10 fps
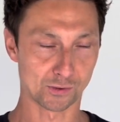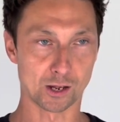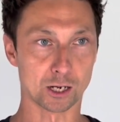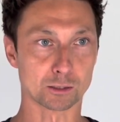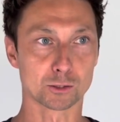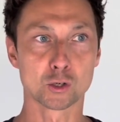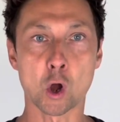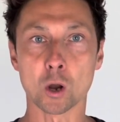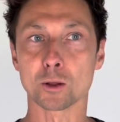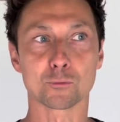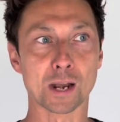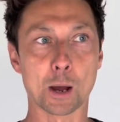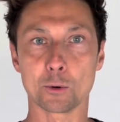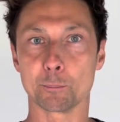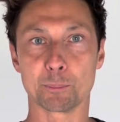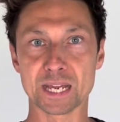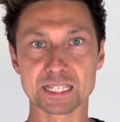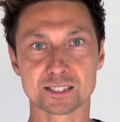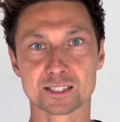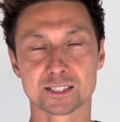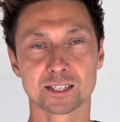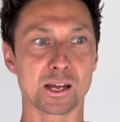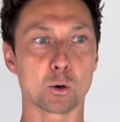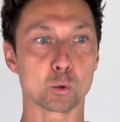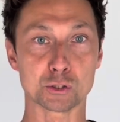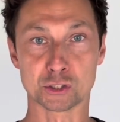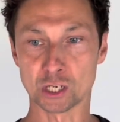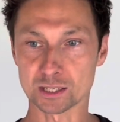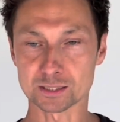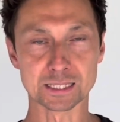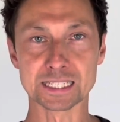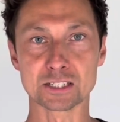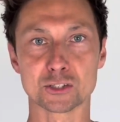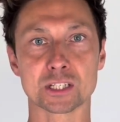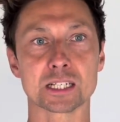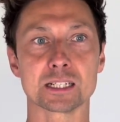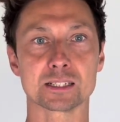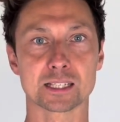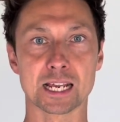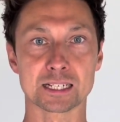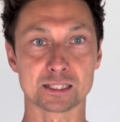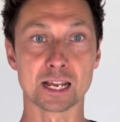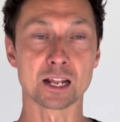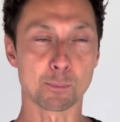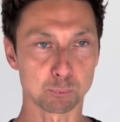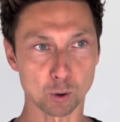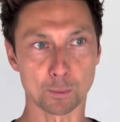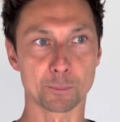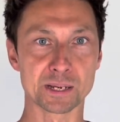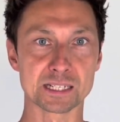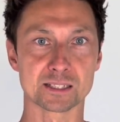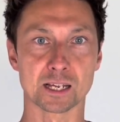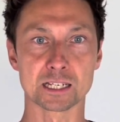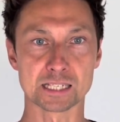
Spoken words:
a cauliflower base or just lean cheese. It's a proper pizza.